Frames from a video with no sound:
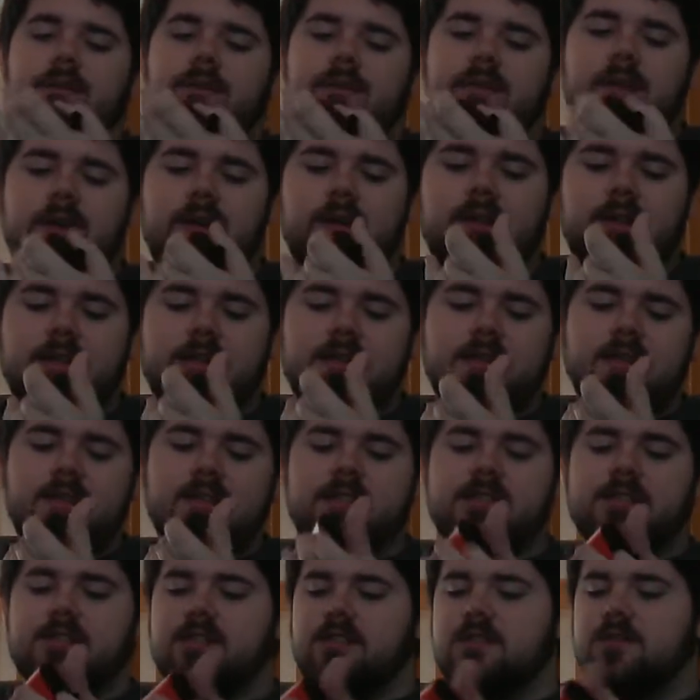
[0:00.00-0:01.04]
thing like
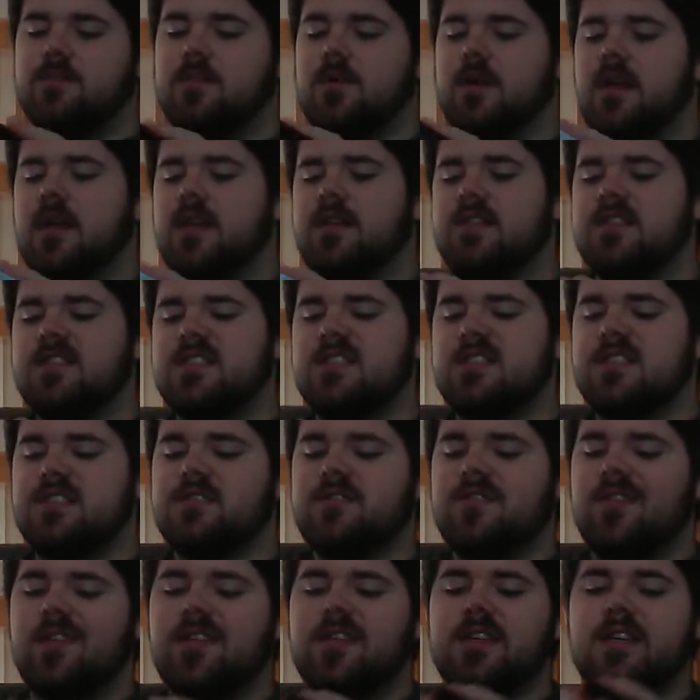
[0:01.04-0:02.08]
this that you put
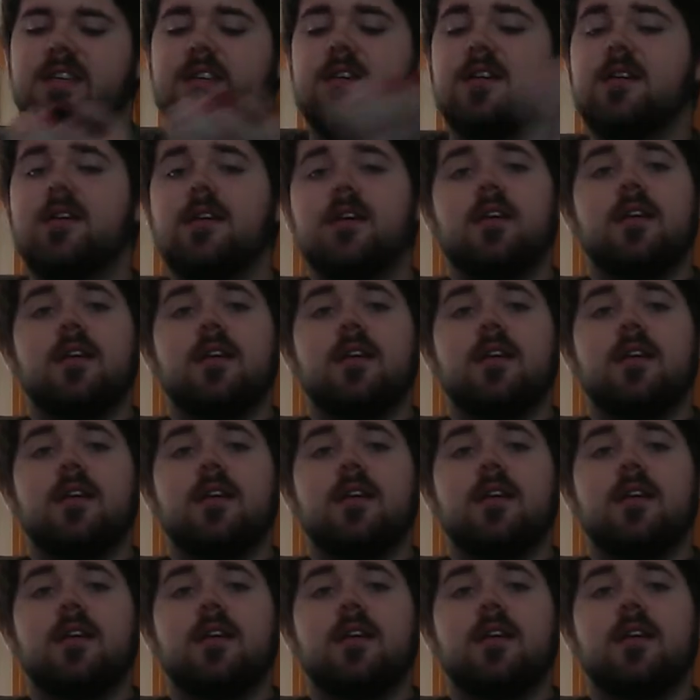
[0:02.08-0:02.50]
18650 in.